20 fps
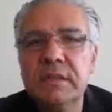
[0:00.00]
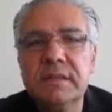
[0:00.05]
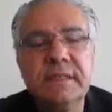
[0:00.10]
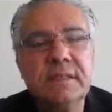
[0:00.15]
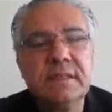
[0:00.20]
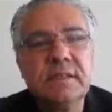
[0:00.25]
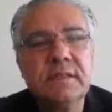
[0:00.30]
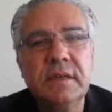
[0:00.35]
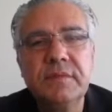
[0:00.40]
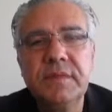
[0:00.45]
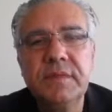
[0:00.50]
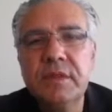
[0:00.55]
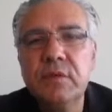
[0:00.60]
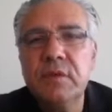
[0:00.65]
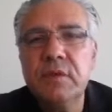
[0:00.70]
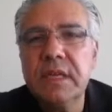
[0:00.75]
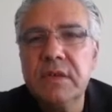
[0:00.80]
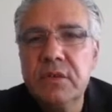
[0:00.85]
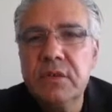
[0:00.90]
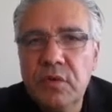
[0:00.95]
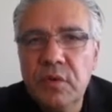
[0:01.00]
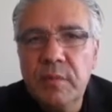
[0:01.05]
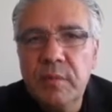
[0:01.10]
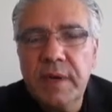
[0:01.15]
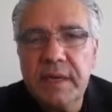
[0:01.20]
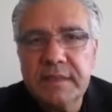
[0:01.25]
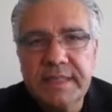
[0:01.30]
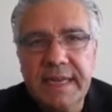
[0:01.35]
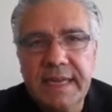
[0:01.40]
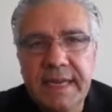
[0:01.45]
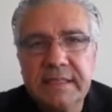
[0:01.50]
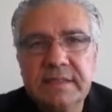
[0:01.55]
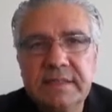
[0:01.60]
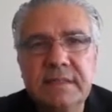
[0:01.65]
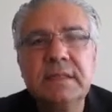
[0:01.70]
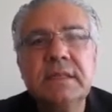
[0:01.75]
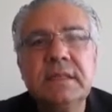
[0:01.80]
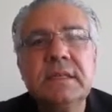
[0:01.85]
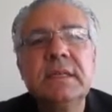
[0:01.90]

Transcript: There's nothing you can do about that.